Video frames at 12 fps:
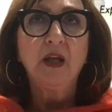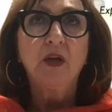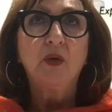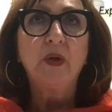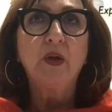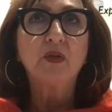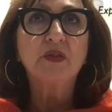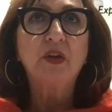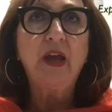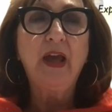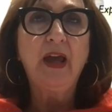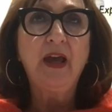We also
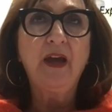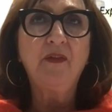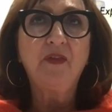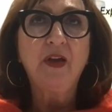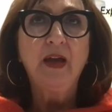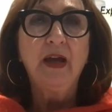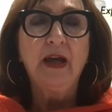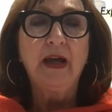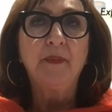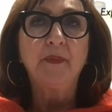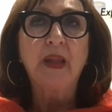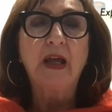have
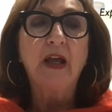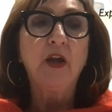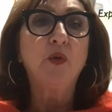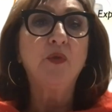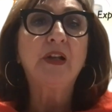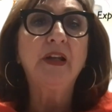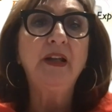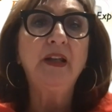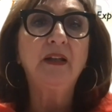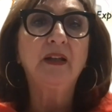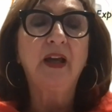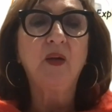a health clinic,